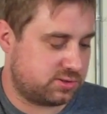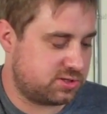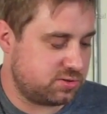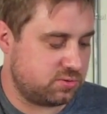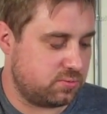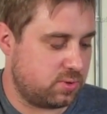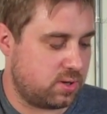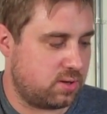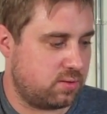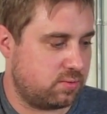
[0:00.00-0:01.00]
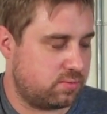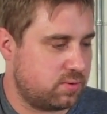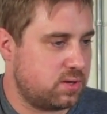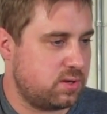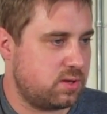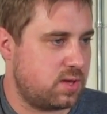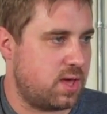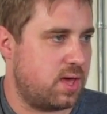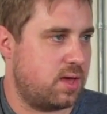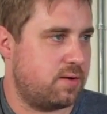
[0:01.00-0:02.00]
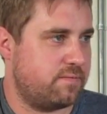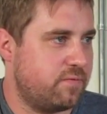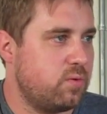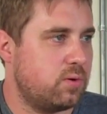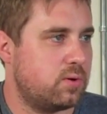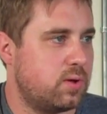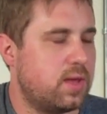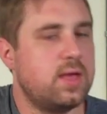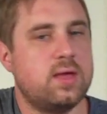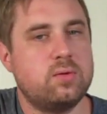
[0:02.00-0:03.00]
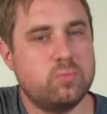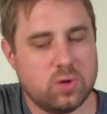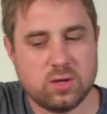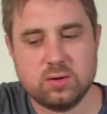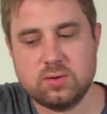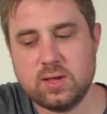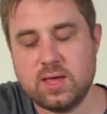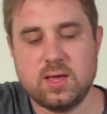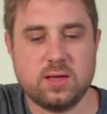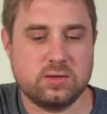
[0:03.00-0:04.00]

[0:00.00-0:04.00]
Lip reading: 2 and 3 and 4 and 1 and